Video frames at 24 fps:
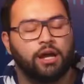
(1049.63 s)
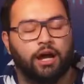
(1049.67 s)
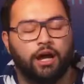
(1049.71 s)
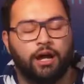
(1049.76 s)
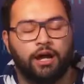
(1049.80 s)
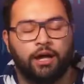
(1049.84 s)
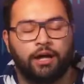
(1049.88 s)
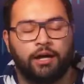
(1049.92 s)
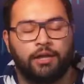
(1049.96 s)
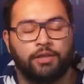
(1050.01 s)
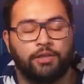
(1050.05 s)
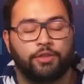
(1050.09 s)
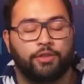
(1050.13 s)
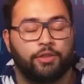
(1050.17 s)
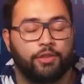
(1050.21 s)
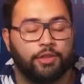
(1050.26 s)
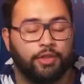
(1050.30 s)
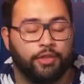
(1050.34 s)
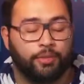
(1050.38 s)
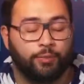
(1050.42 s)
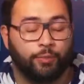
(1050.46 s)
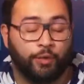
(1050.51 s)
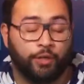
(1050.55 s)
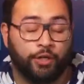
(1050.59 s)
We're
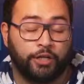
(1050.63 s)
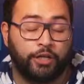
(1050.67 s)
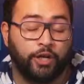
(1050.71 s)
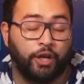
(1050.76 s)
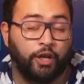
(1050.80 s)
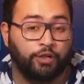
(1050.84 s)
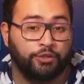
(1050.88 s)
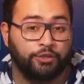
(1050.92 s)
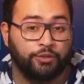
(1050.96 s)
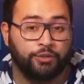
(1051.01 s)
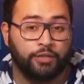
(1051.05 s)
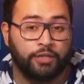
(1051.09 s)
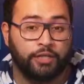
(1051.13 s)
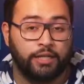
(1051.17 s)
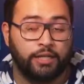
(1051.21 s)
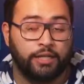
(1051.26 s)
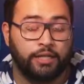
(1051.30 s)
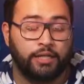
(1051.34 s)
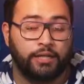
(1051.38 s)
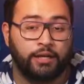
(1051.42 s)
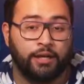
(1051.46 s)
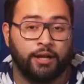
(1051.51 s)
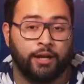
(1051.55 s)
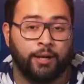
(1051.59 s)
going to also
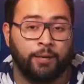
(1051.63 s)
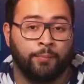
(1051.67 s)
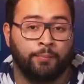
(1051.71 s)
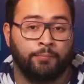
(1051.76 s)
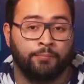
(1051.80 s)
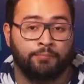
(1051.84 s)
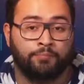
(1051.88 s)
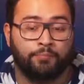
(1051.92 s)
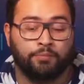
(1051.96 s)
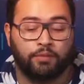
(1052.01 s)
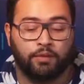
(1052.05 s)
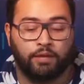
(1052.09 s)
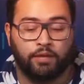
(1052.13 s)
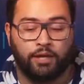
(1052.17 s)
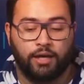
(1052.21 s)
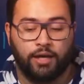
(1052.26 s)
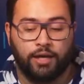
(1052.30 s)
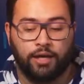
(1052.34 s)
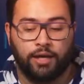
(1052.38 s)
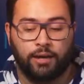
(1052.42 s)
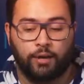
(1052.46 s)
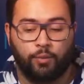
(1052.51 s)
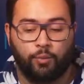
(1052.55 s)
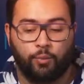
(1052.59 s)
need
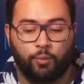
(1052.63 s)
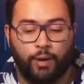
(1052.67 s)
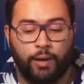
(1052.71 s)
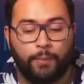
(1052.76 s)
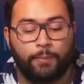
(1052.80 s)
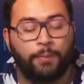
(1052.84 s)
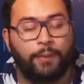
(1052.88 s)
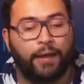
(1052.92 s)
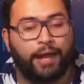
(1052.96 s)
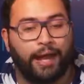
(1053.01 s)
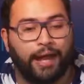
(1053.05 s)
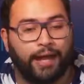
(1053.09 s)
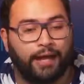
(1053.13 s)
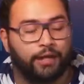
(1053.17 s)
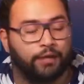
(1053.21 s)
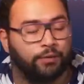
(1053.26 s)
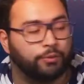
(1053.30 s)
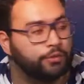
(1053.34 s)
Webpack,